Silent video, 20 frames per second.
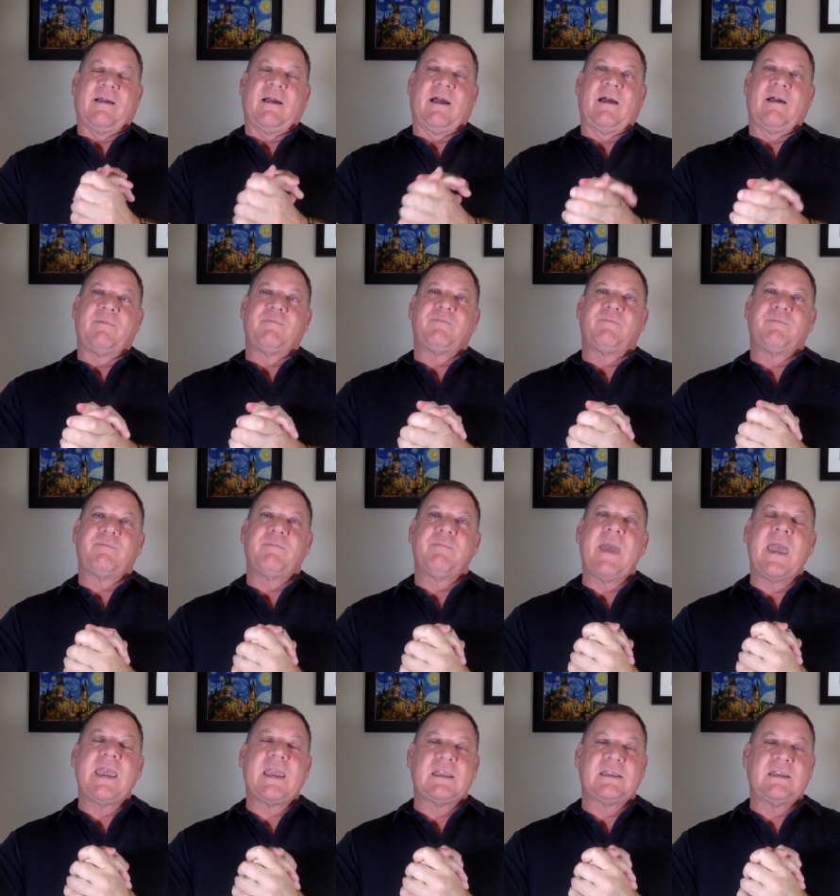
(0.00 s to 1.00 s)
Um,
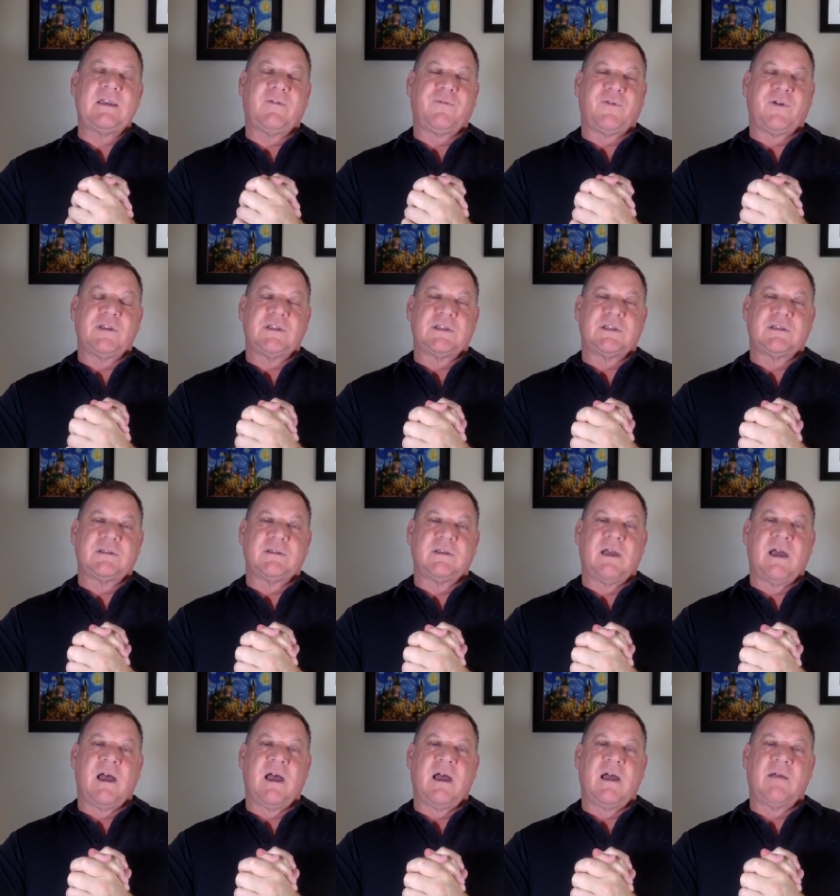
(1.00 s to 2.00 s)
make a difference.
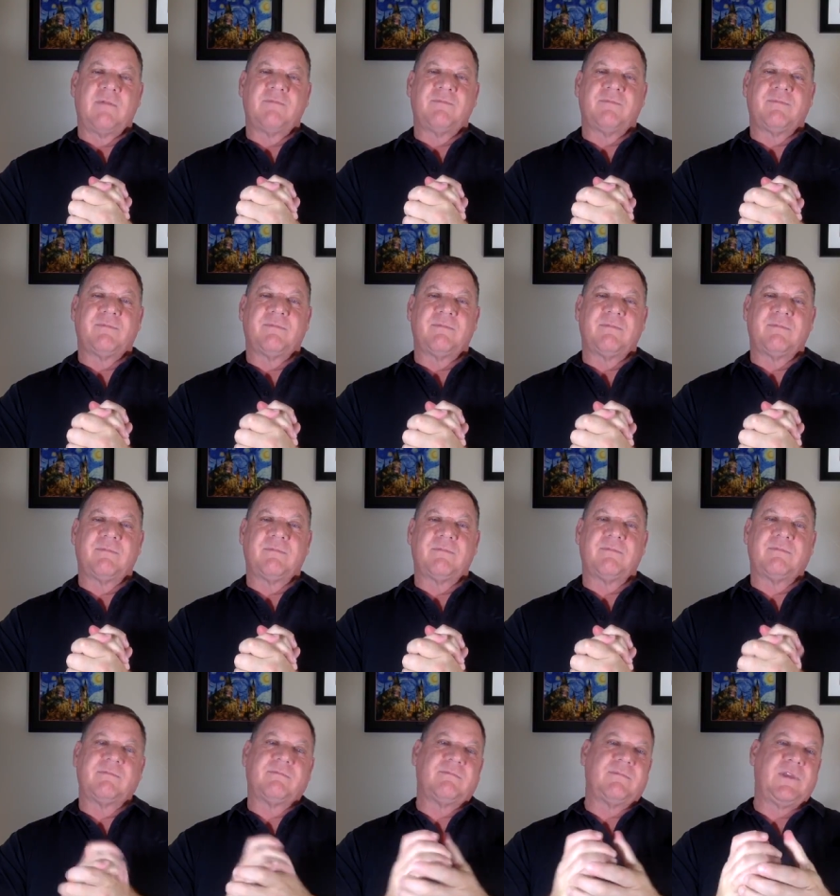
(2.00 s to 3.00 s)
Um,
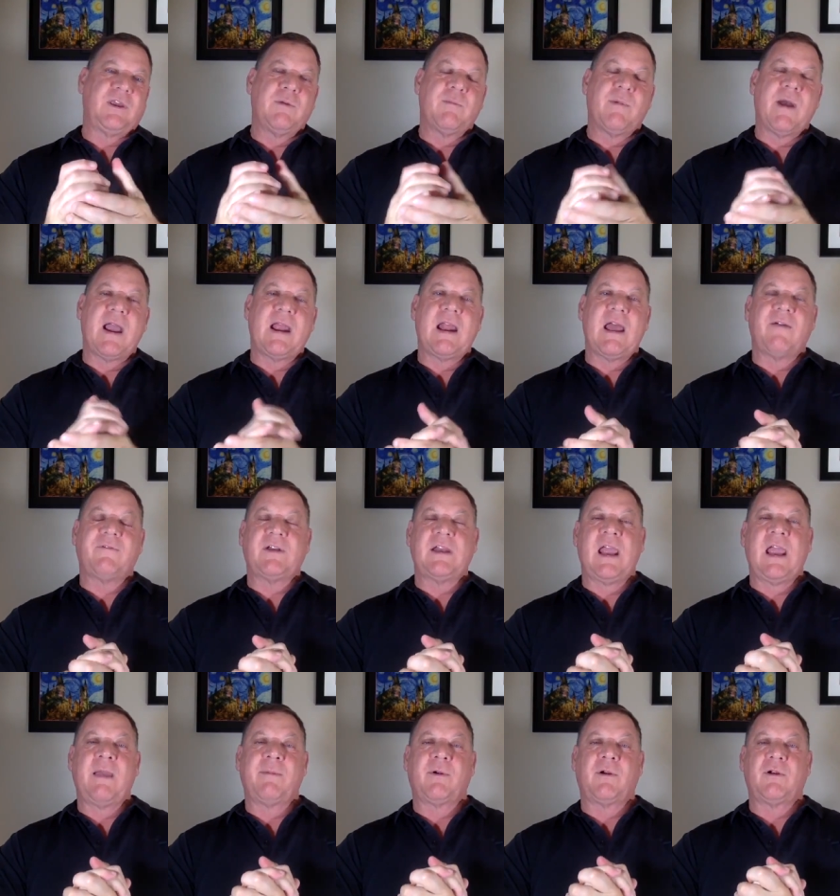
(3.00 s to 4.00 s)
you might have a
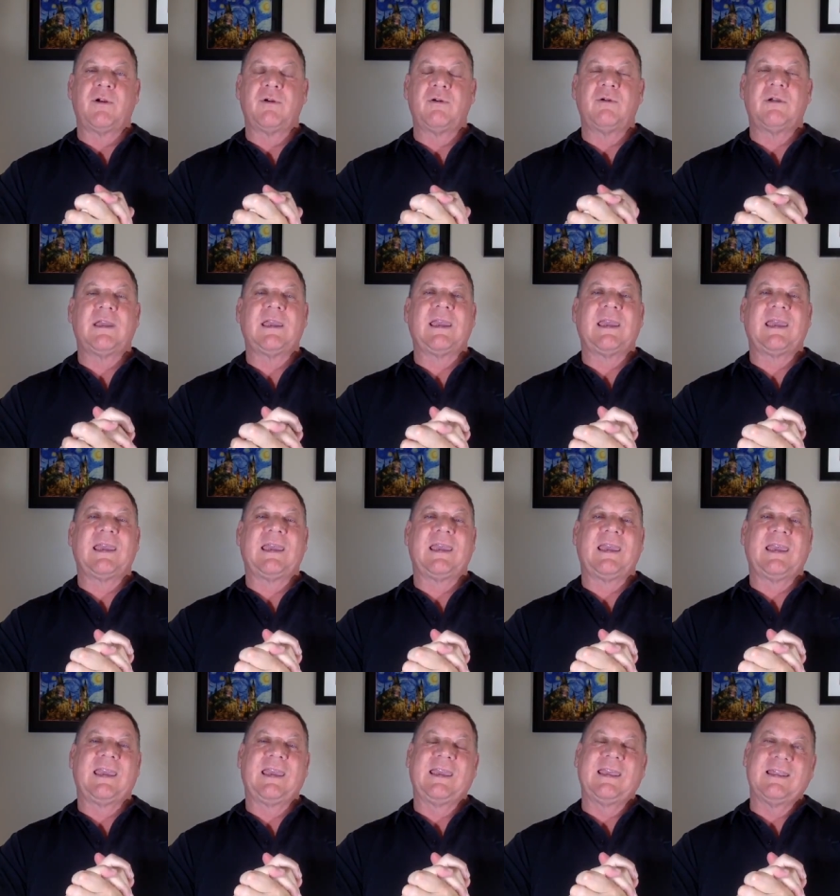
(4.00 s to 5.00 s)
neighbor who,
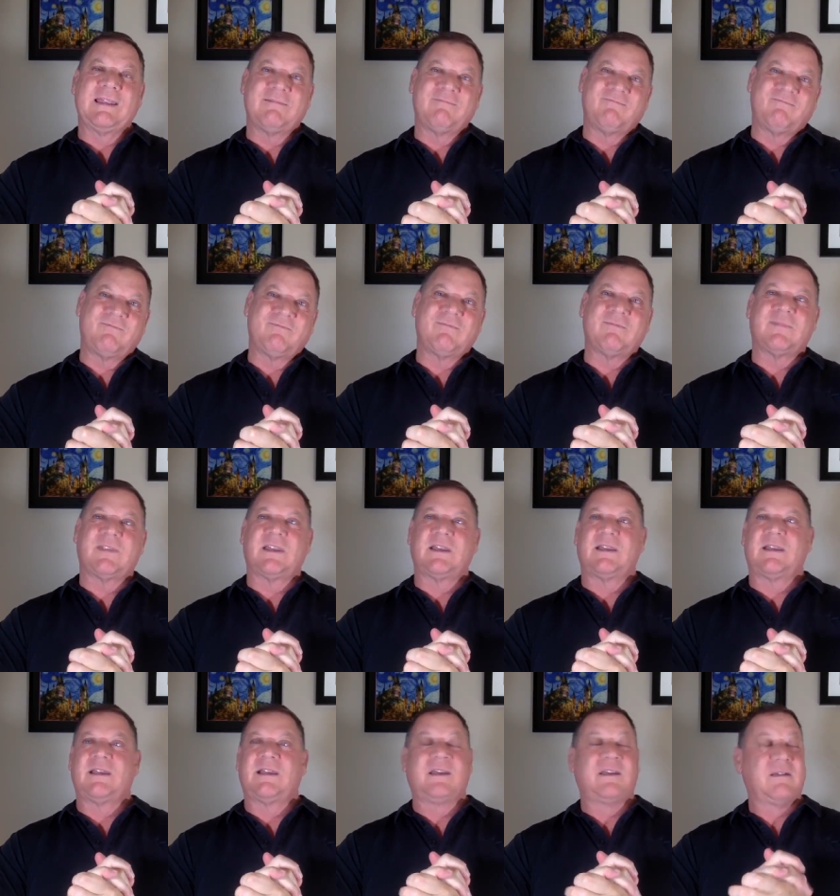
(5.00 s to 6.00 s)

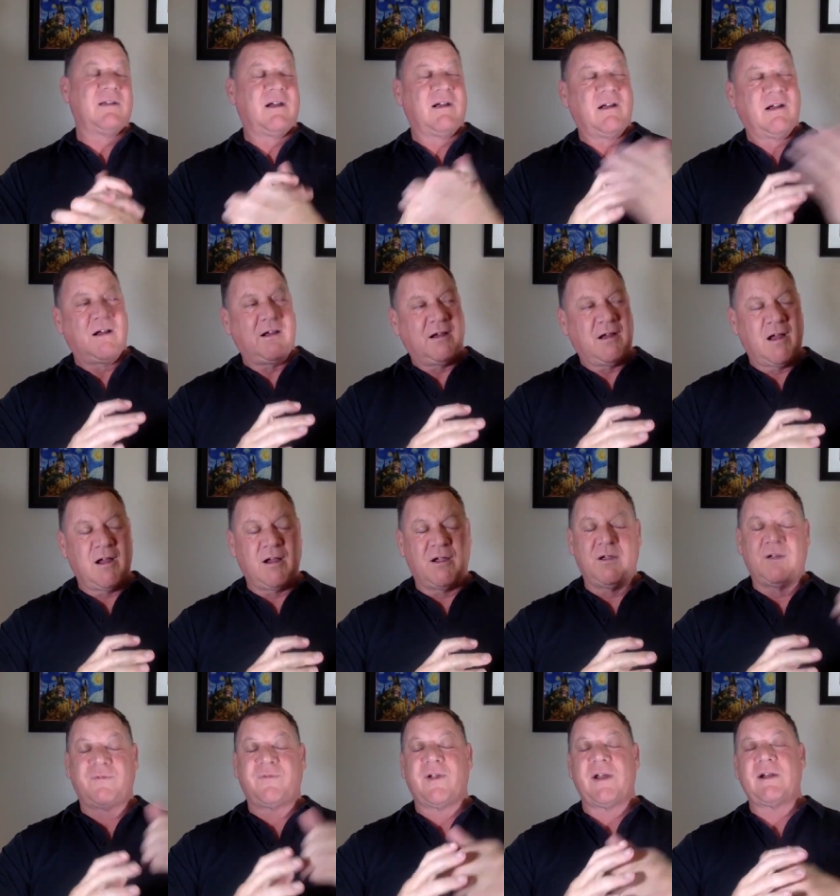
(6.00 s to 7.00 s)
uh, our, our,
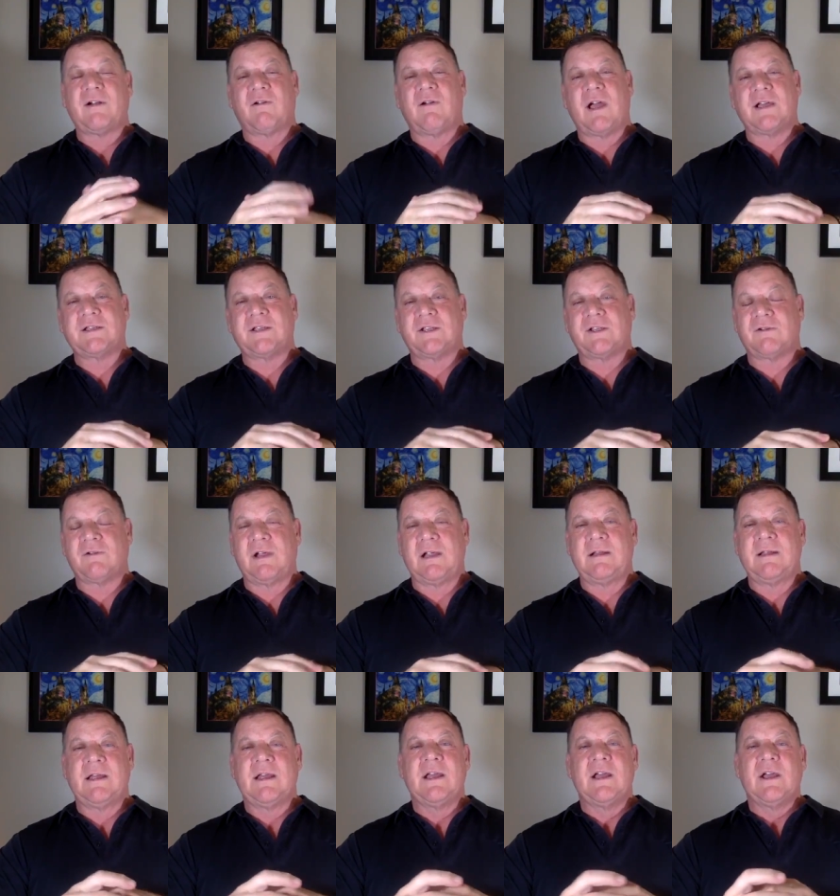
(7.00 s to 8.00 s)
good friend across the
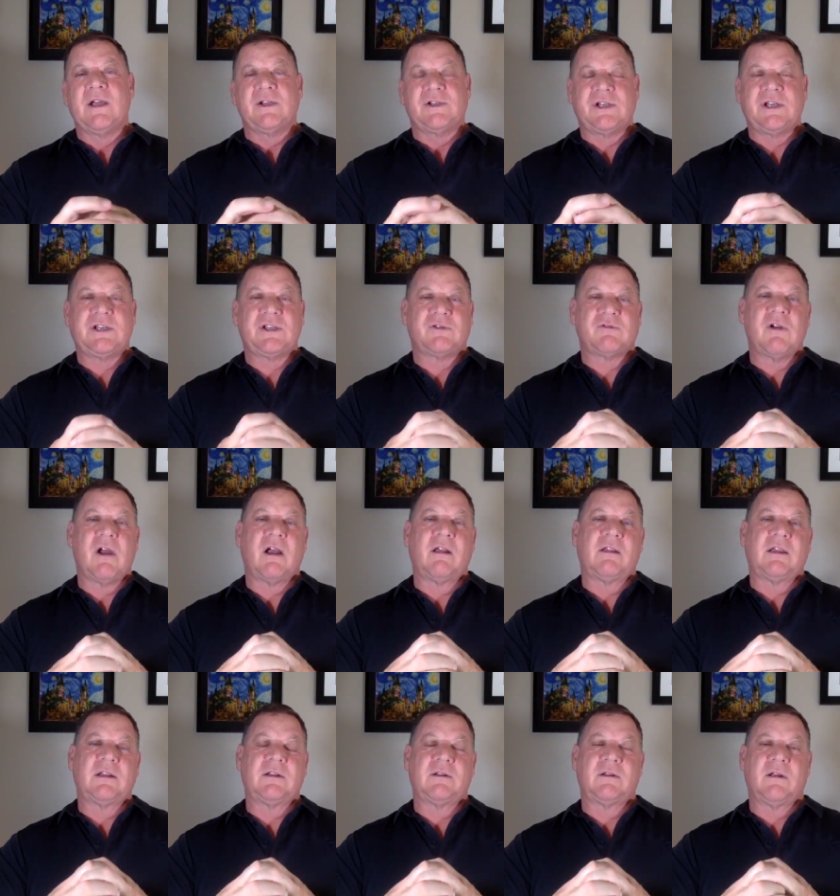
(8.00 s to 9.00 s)
street, she's
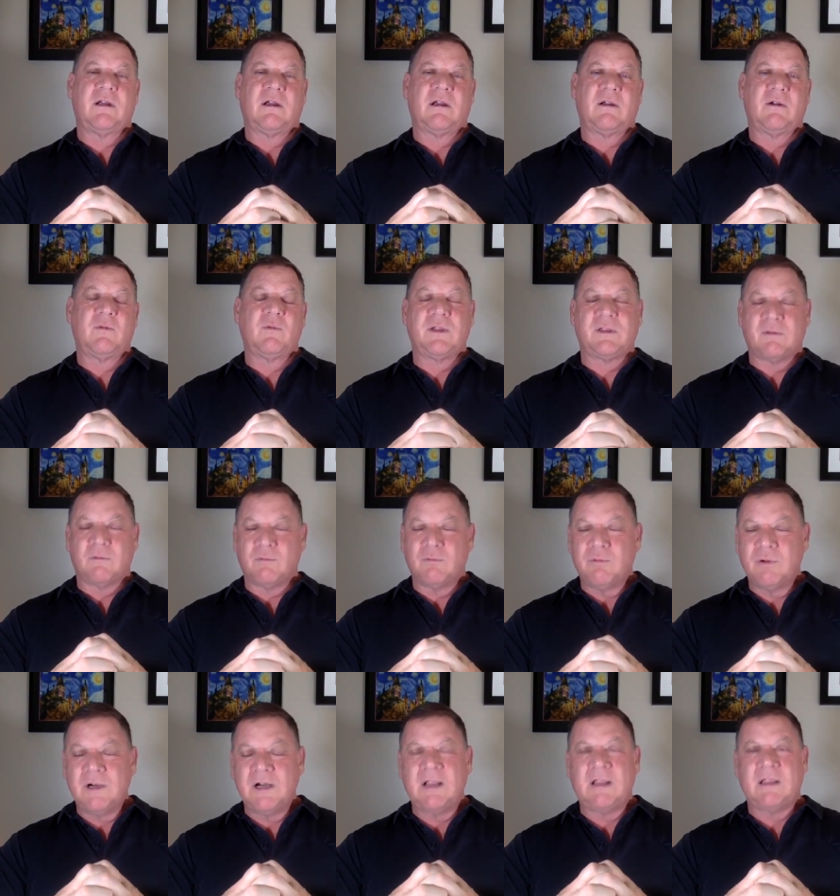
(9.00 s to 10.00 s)
struggling uh, with
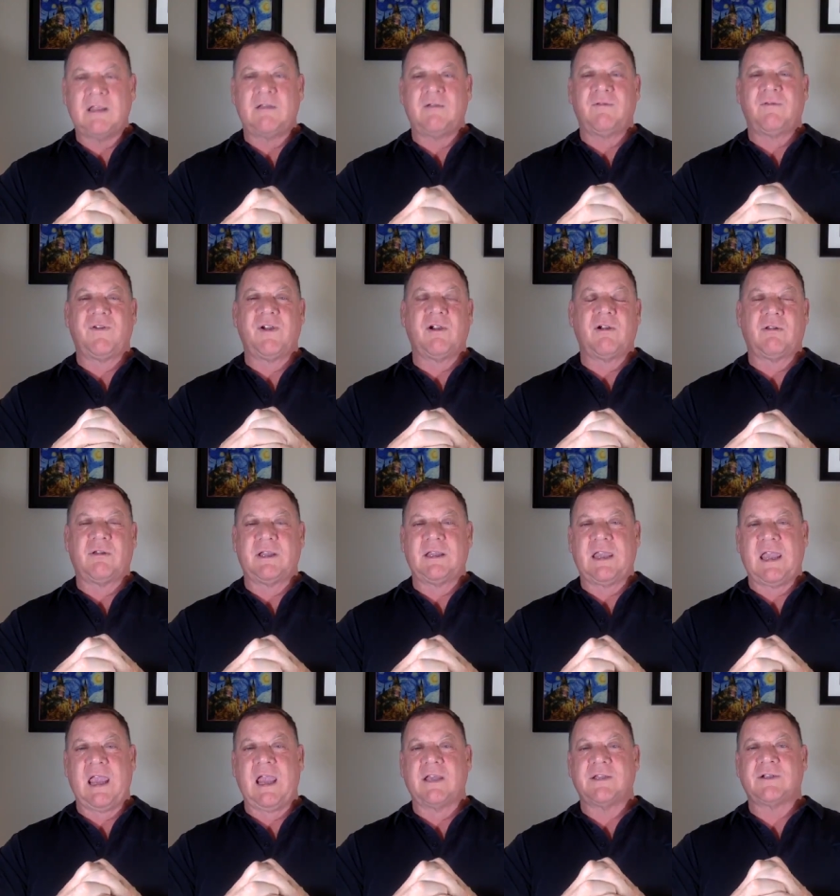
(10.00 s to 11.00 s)
really virulent
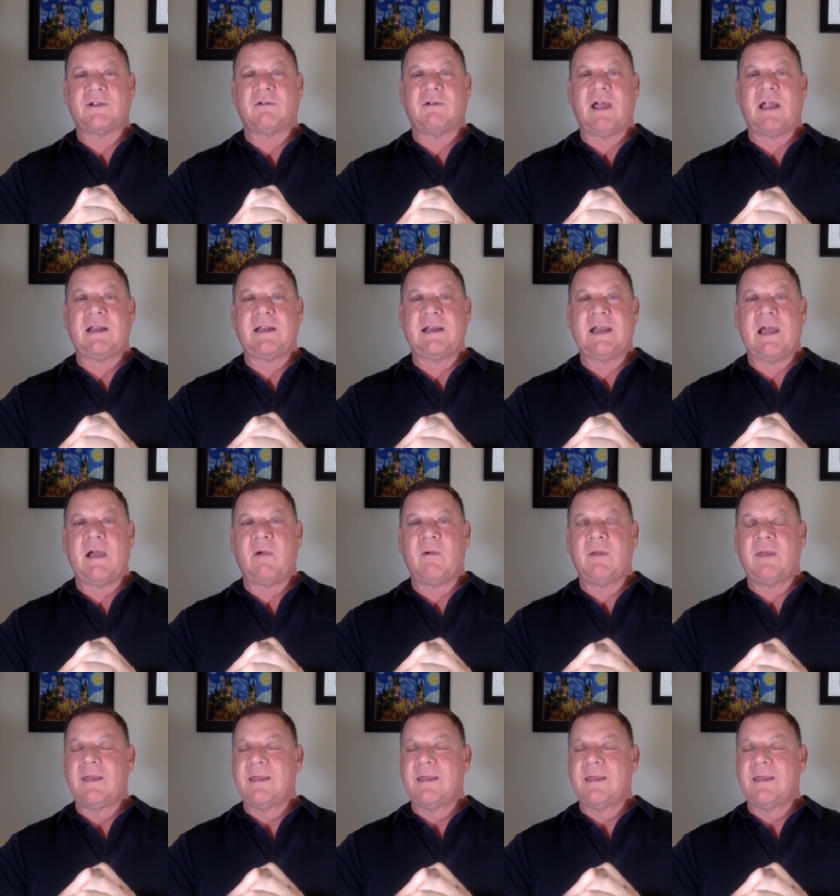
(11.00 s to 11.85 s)
cancer right now.